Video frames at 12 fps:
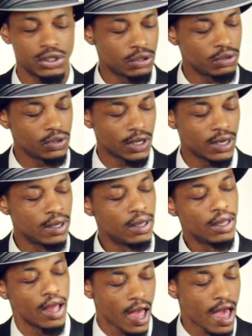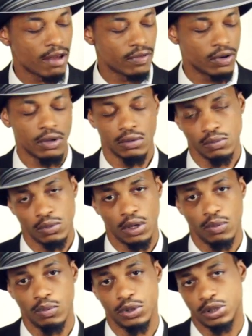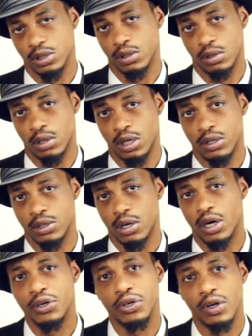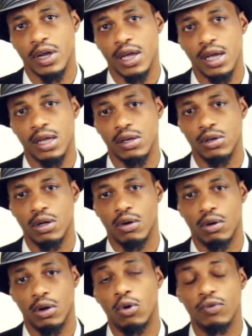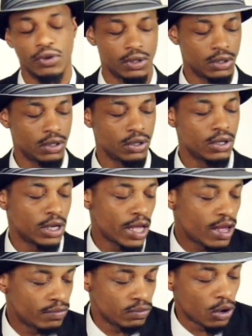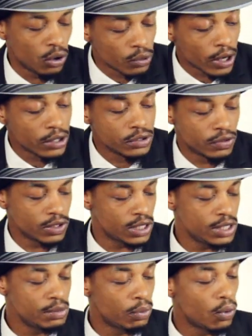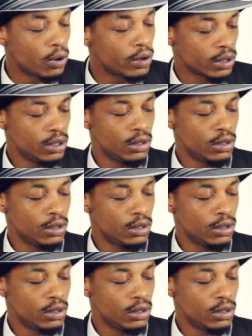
so you can have it with your, under your hand, over, you can hold under the keyboard.